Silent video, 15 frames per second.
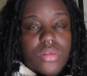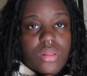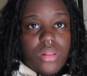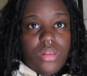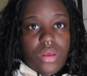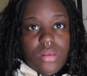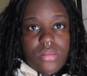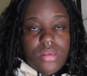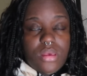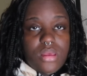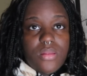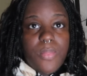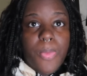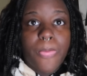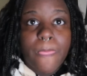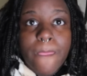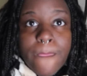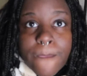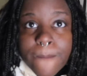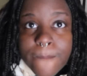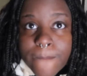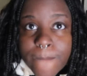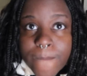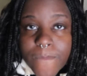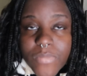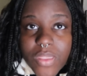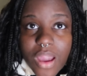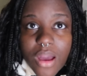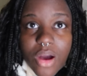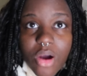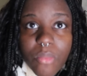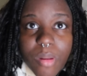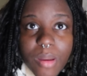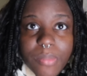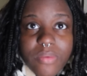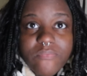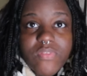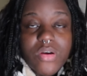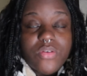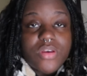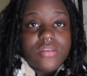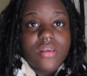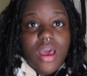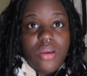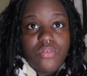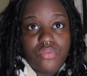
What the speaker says: closet. I hope I'm in focus. I